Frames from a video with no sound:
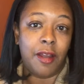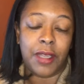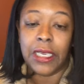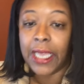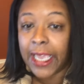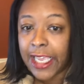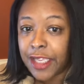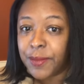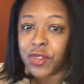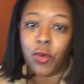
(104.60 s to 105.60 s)

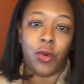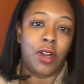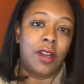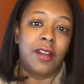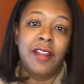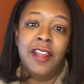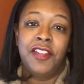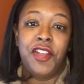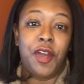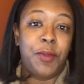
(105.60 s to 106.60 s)
claims, or
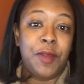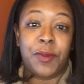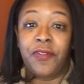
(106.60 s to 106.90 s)
people